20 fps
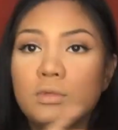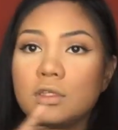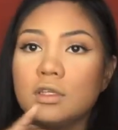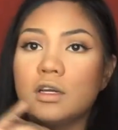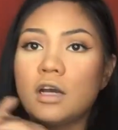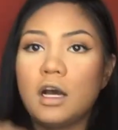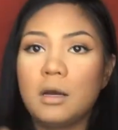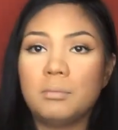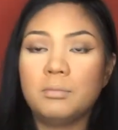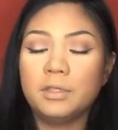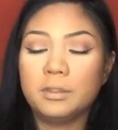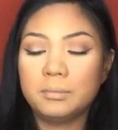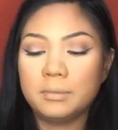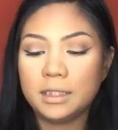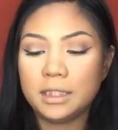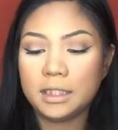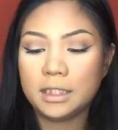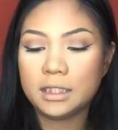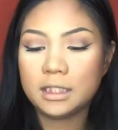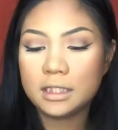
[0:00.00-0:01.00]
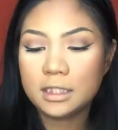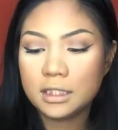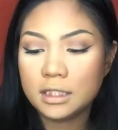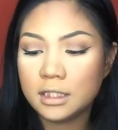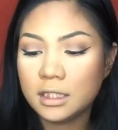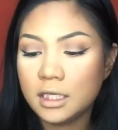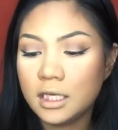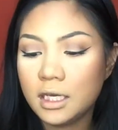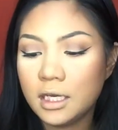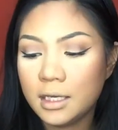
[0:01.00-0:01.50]
would complement
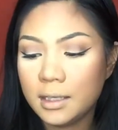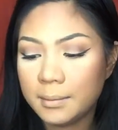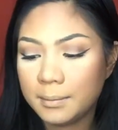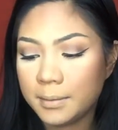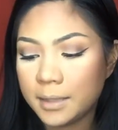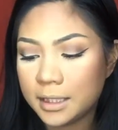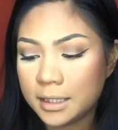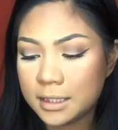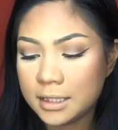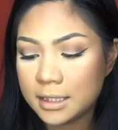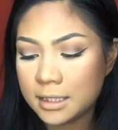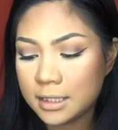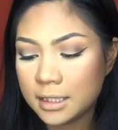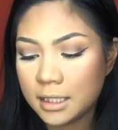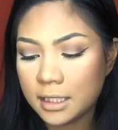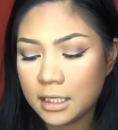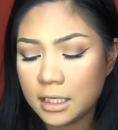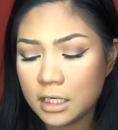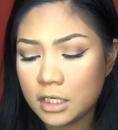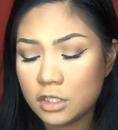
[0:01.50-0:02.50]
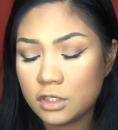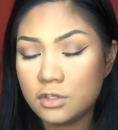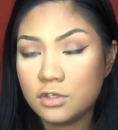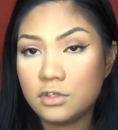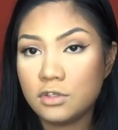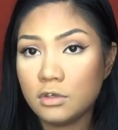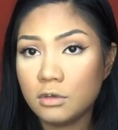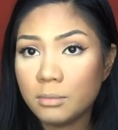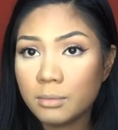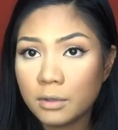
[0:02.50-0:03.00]
my skin
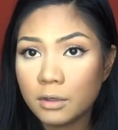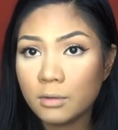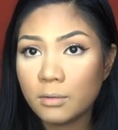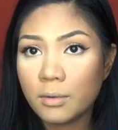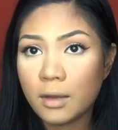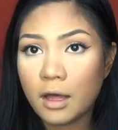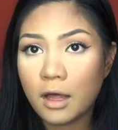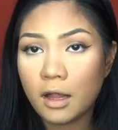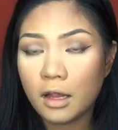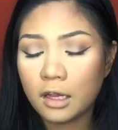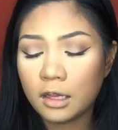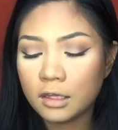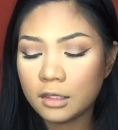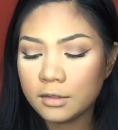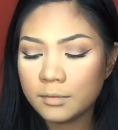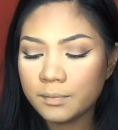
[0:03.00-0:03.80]
super well.